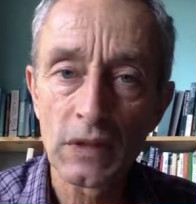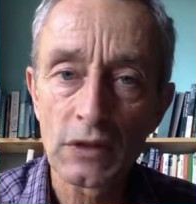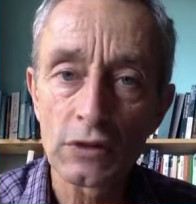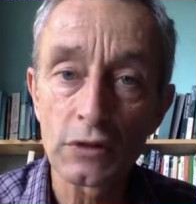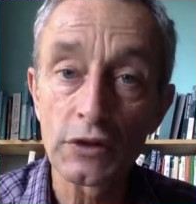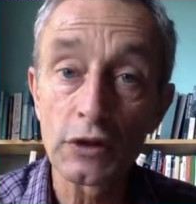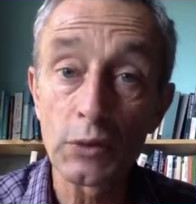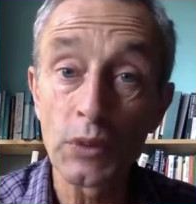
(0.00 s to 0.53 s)

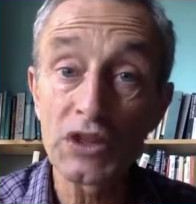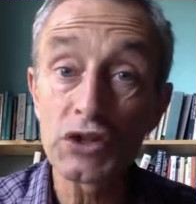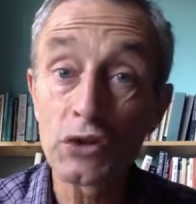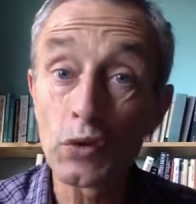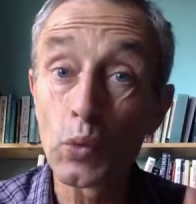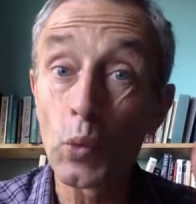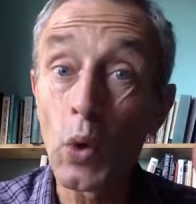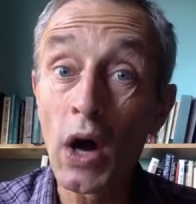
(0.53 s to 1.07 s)
So the
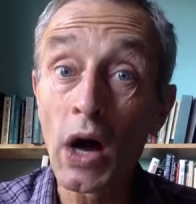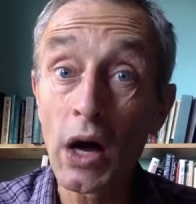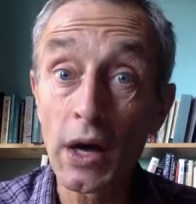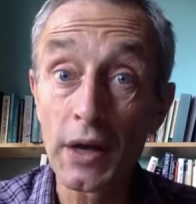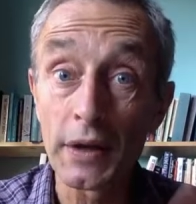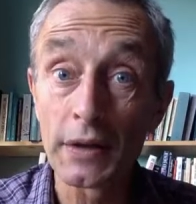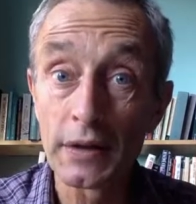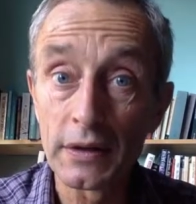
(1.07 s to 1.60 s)
question
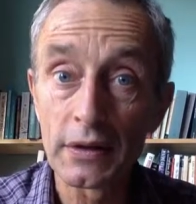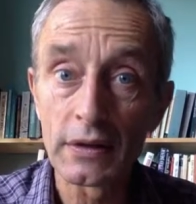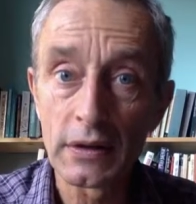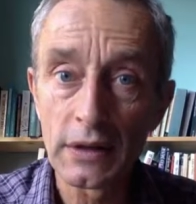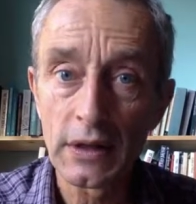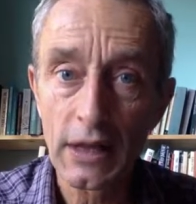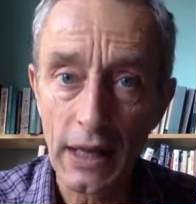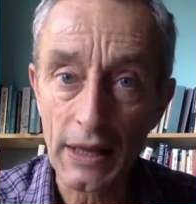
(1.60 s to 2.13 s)
why
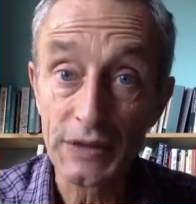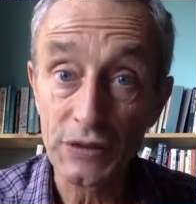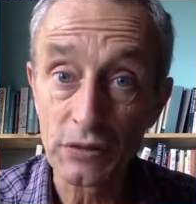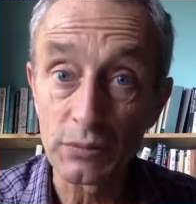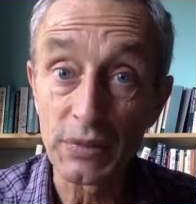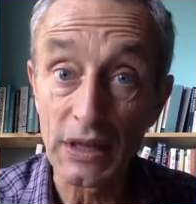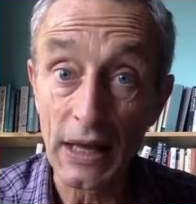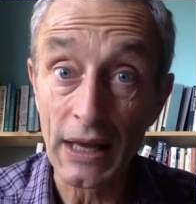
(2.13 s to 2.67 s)
has to
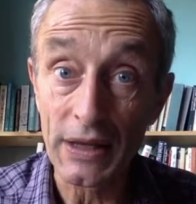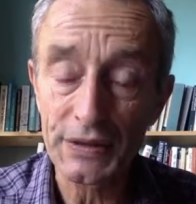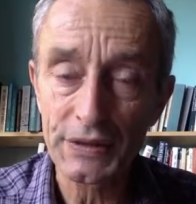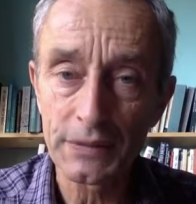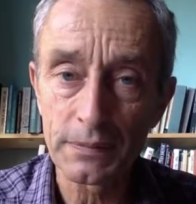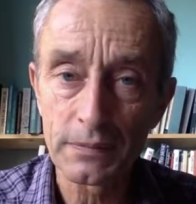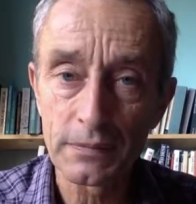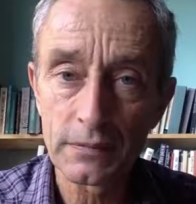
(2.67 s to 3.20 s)
be
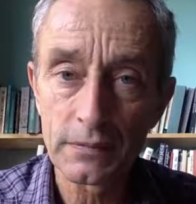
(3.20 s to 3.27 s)
asked.